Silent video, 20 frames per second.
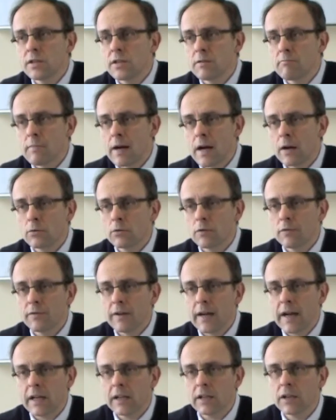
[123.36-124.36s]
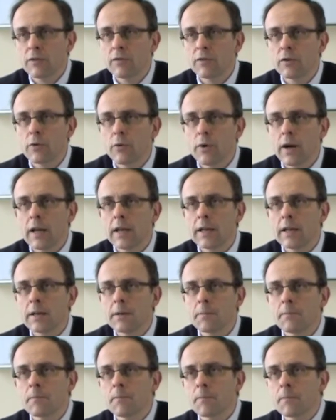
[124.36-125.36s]
the amount of active
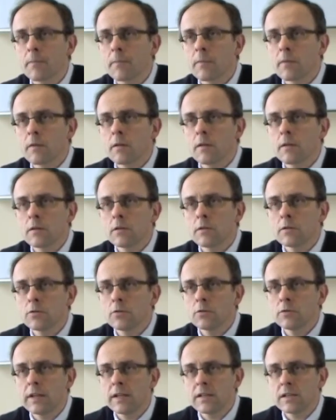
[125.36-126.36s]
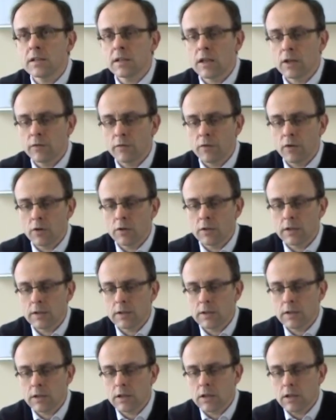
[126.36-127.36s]
ghrelin. So that's an
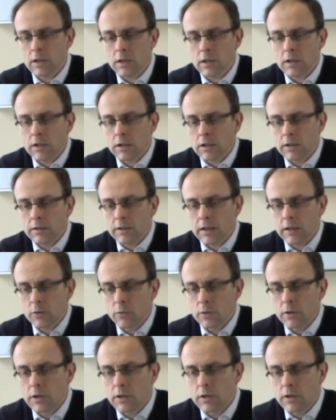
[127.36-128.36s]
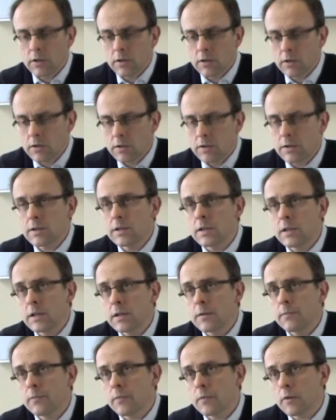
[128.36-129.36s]
advantage that we
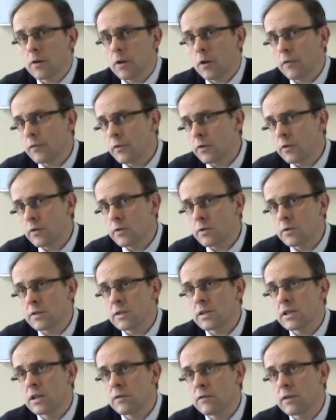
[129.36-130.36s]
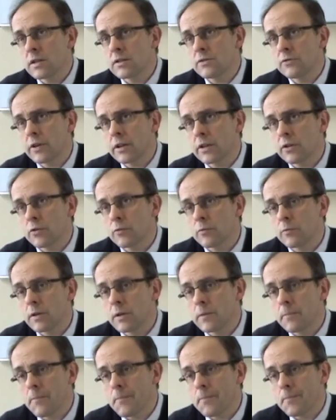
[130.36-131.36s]
see after the sleeve gastrectomy.
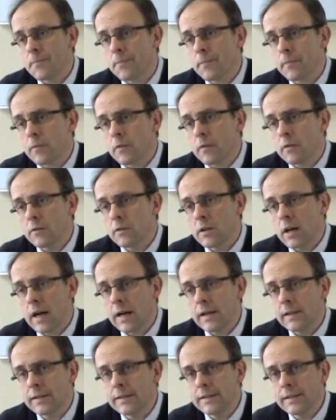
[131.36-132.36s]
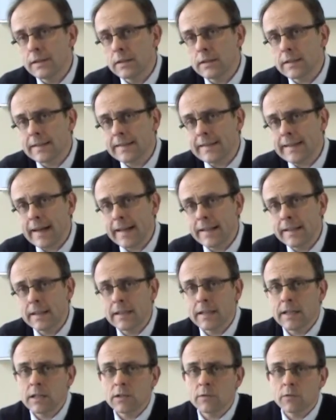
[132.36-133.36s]
The ideal
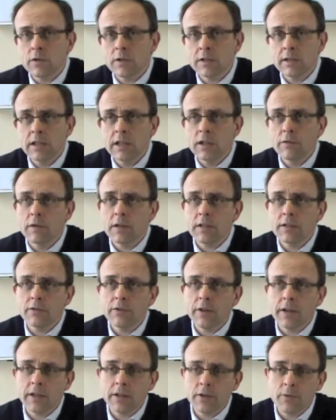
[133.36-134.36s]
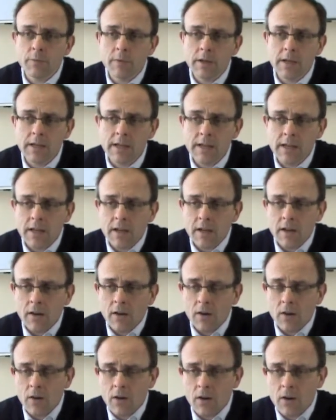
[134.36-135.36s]
candidates for sleeve gastrectomy
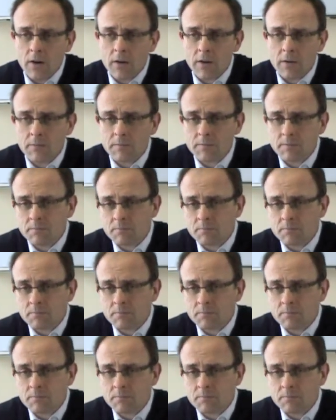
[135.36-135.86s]
are,